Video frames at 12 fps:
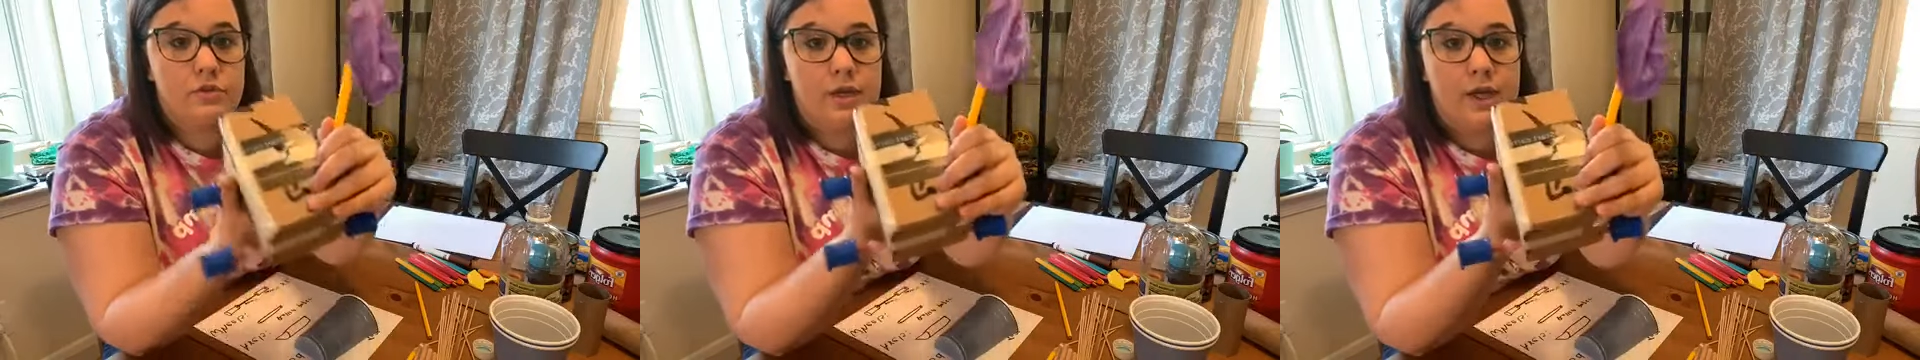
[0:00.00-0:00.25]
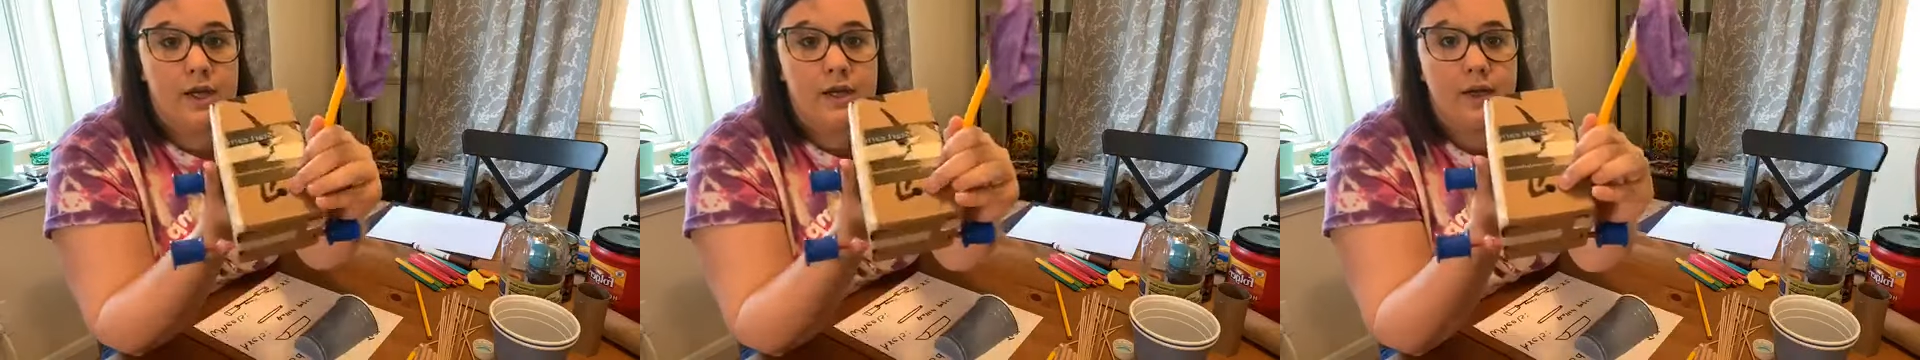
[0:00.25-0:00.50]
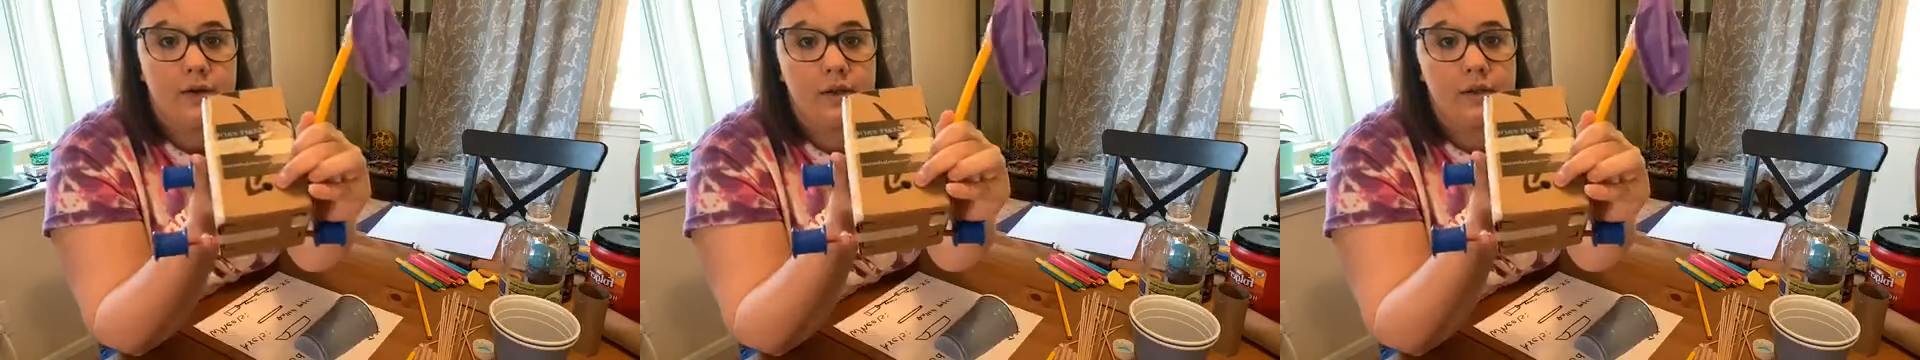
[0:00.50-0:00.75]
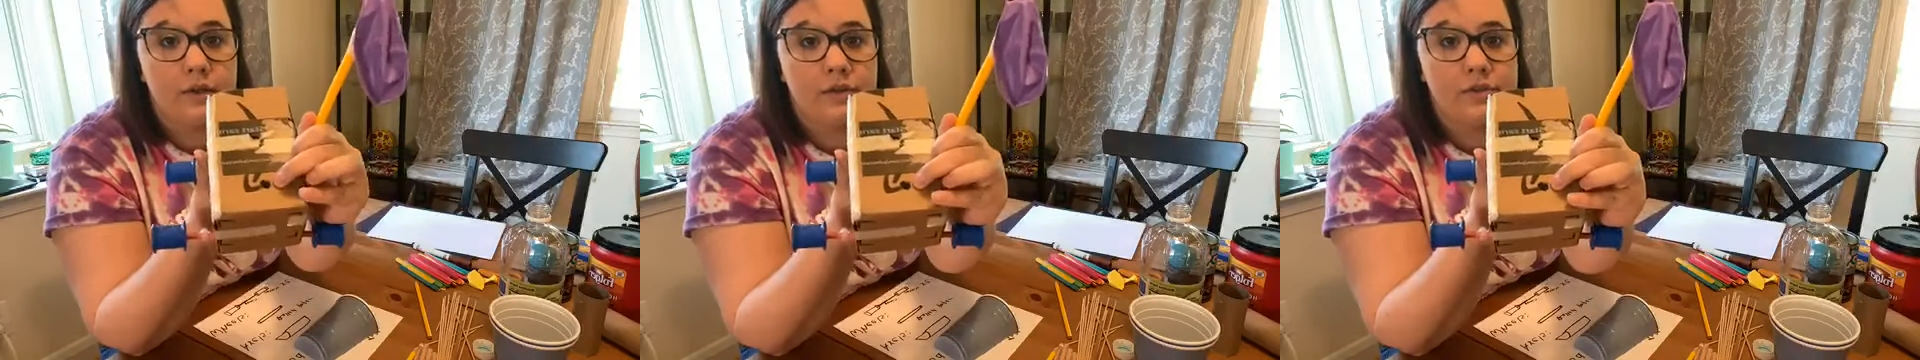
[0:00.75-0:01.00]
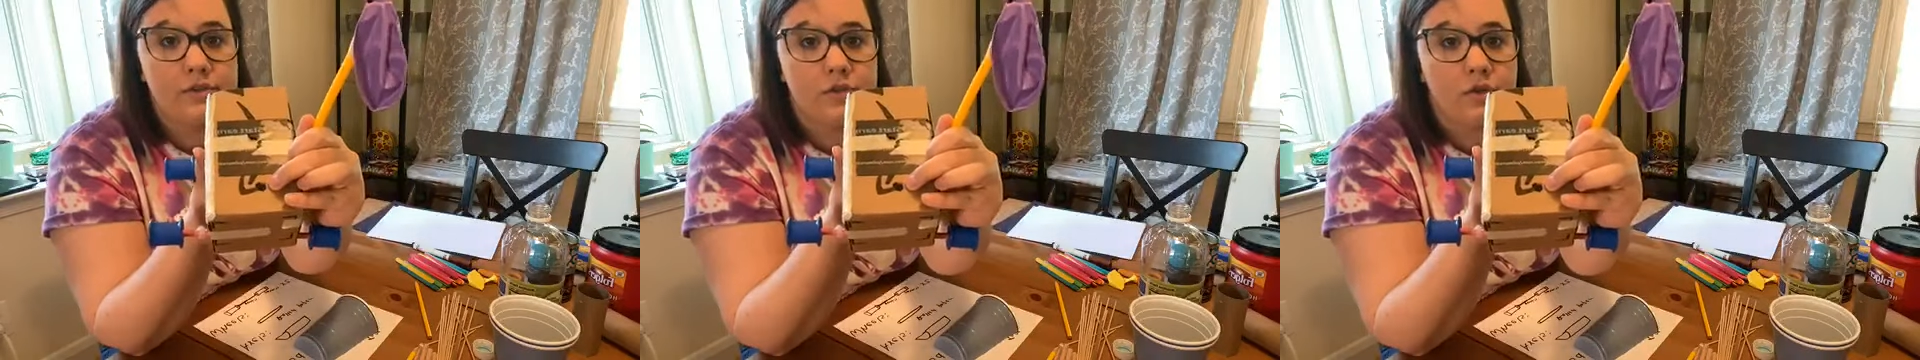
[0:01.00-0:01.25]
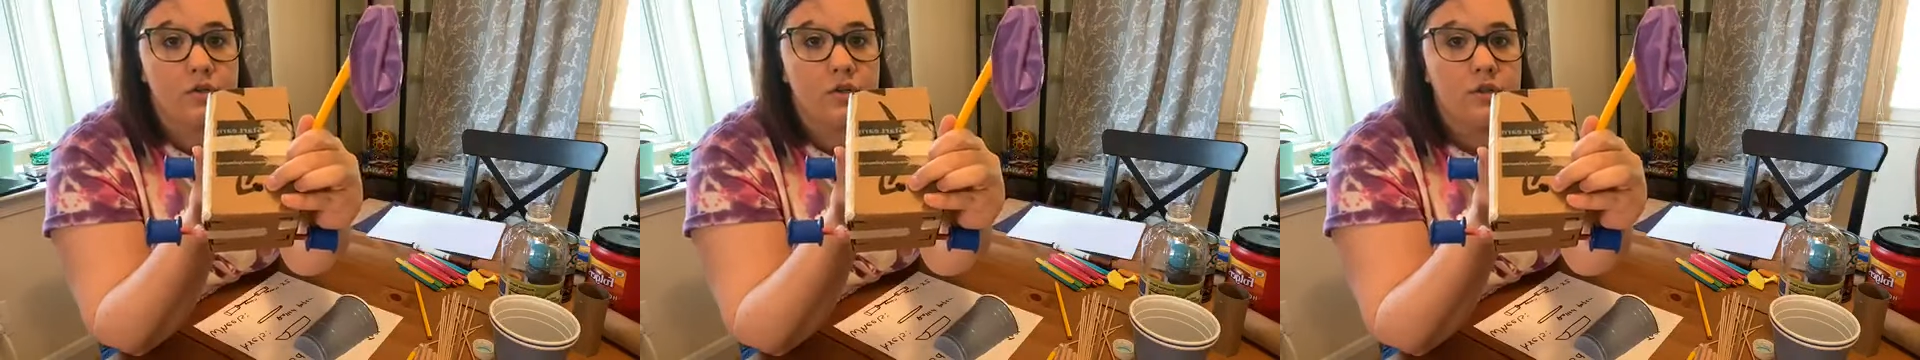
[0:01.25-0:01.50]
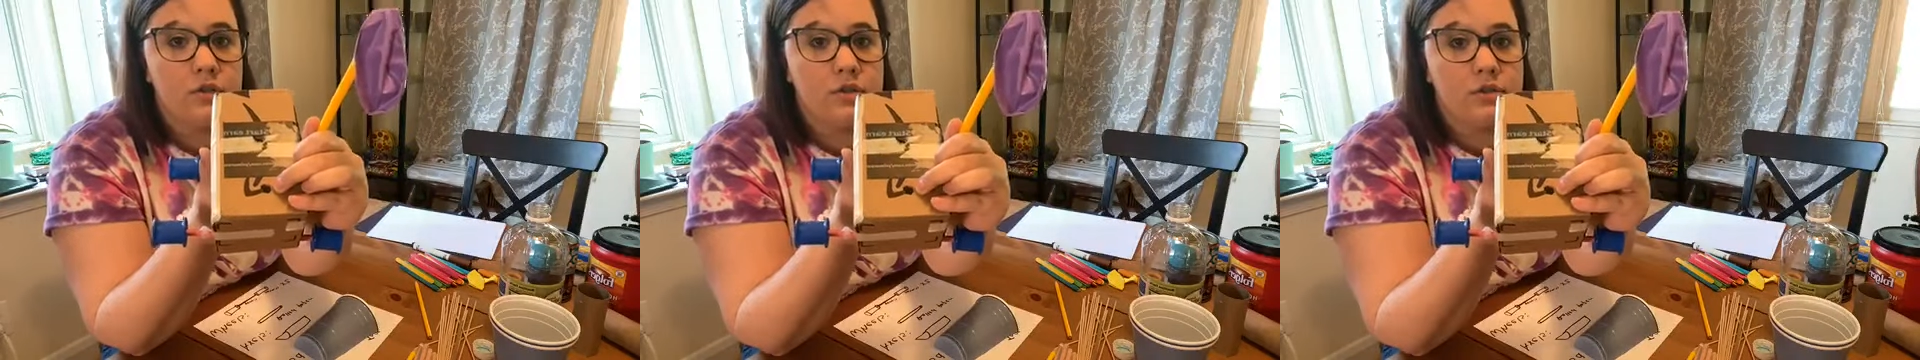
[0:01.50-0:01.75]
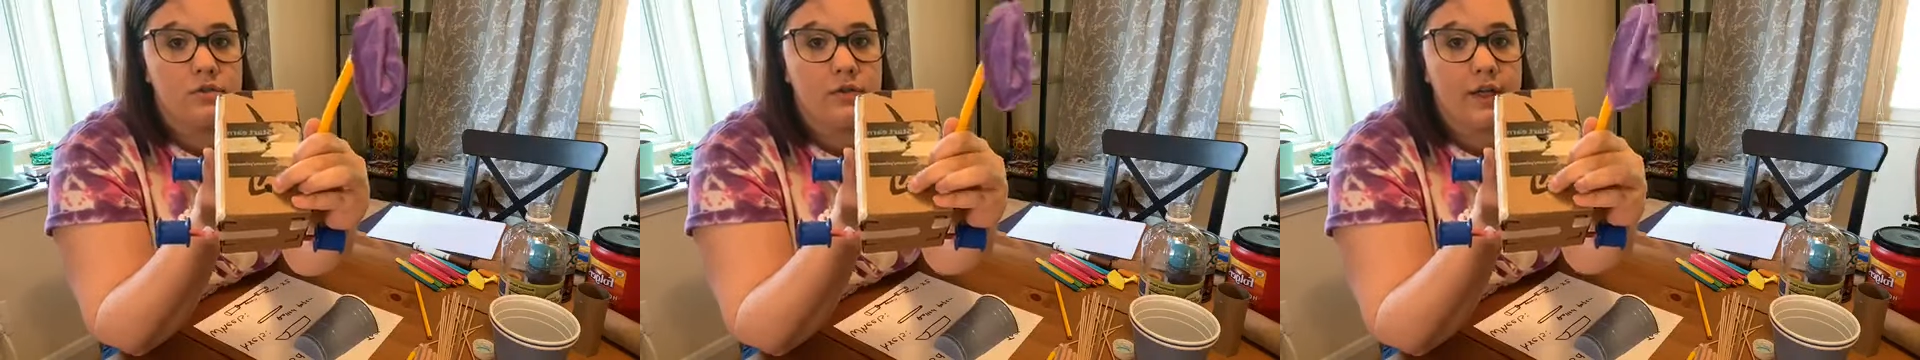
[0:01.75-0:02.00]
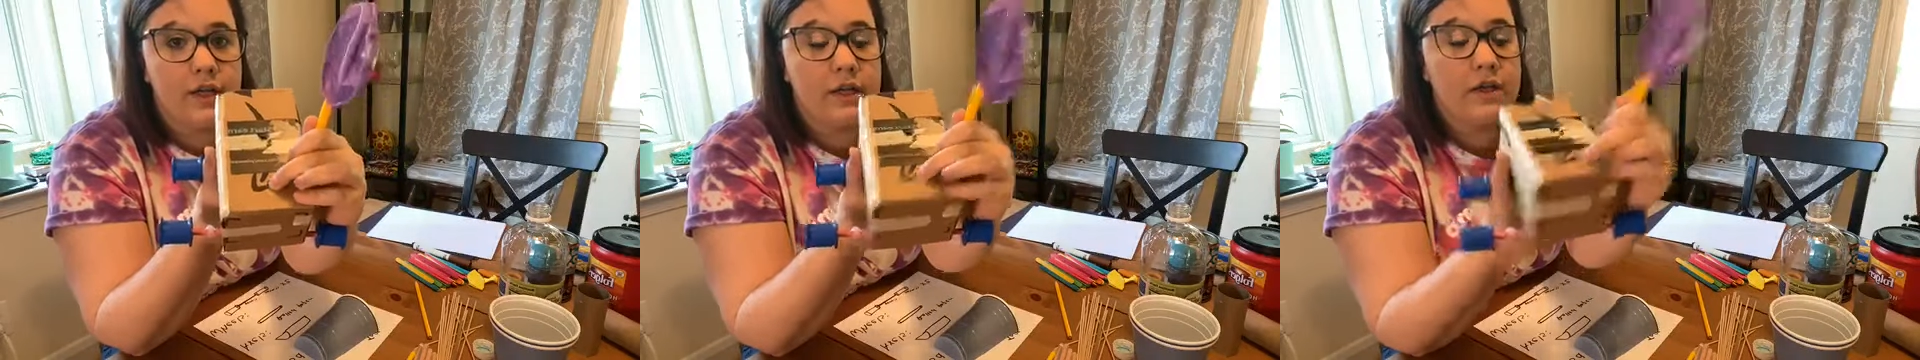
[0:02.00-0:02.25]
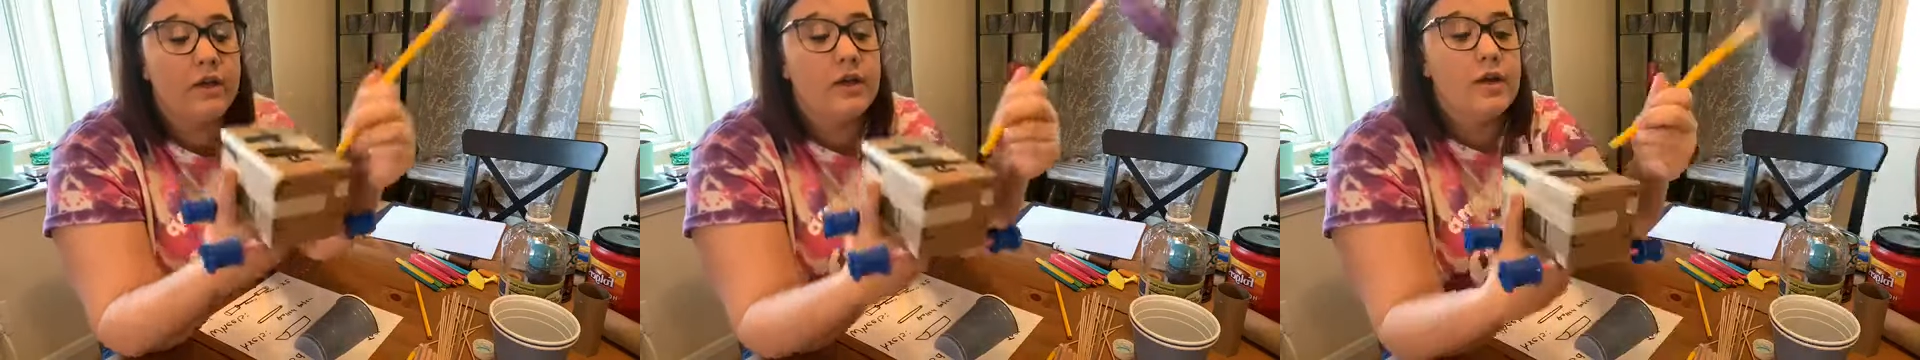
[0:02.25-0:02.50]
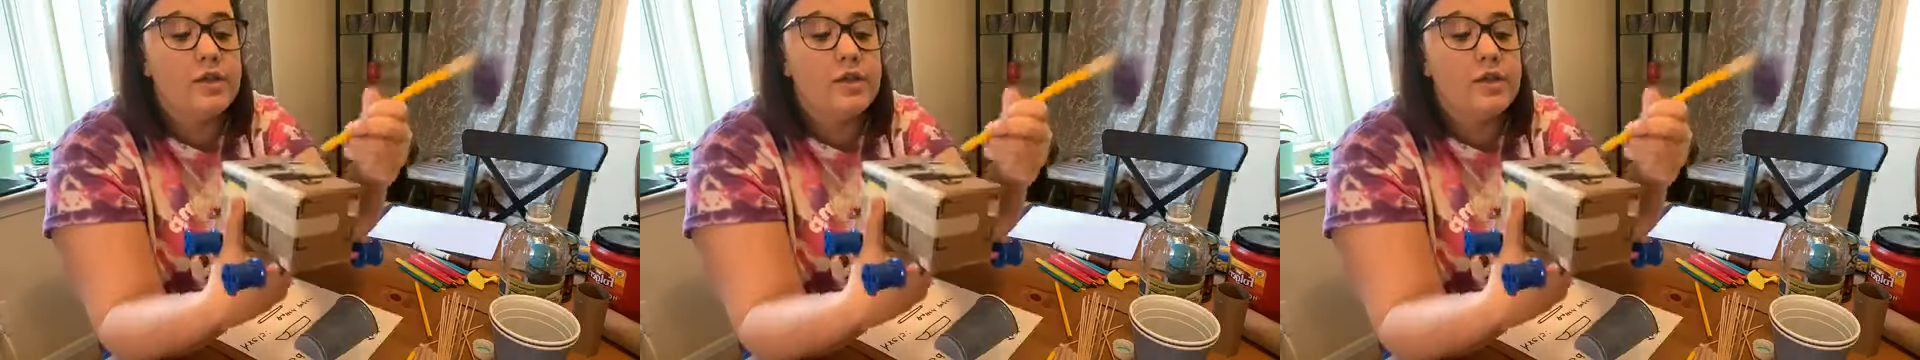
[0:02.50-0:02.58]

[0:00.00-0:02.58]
cut out a little circle right here,